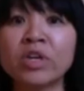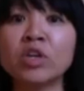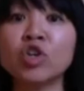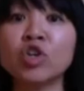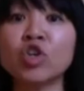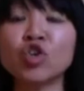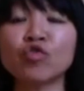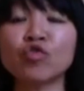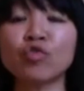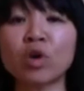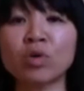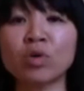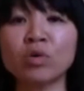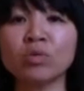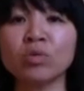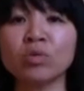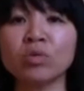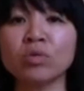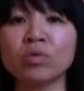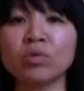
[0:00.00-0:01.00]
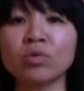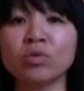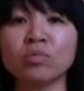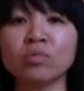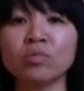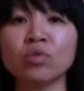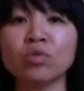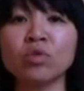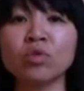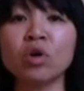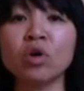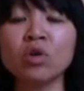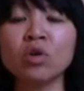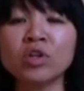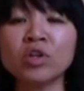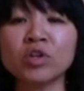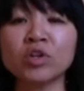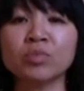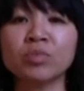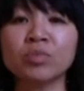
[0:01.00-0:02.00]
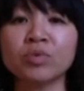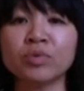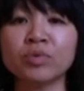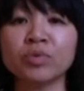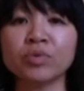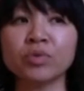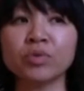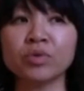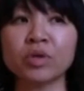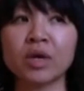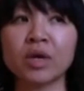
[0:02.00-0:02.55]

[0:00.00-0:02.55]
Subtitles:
in control or more knowledgeable